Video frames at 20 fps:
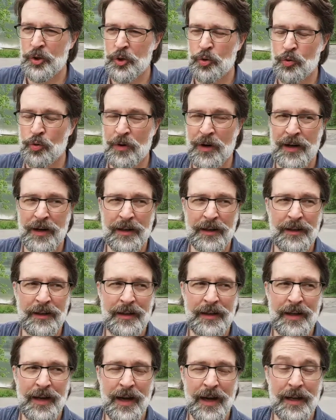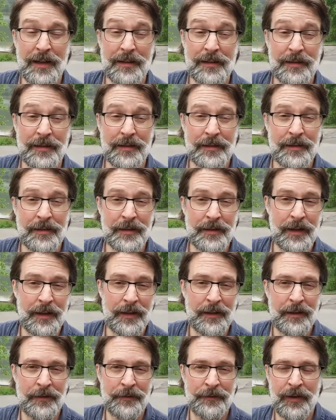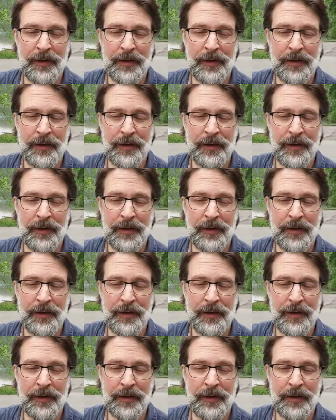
trying not to let it